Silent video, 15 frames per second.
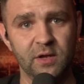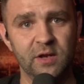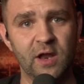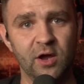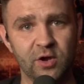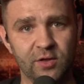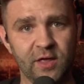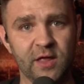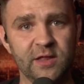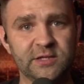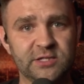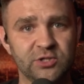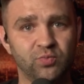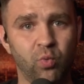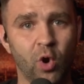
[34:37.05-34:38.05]
Now you're thinking
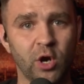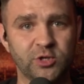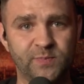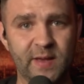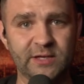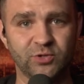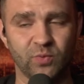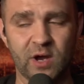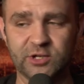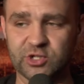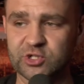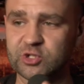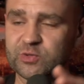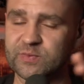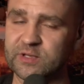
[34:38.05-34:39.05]
this is works based
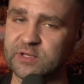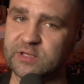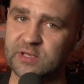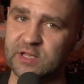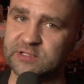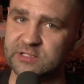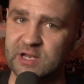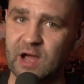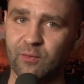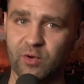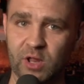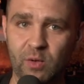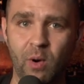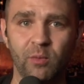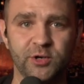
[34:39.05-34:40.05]
righteousness. That's not
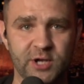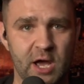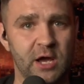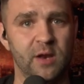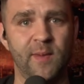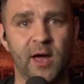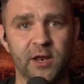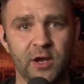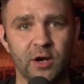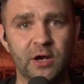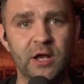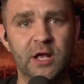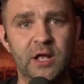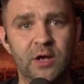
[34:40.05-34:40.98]
really what we're talking about here.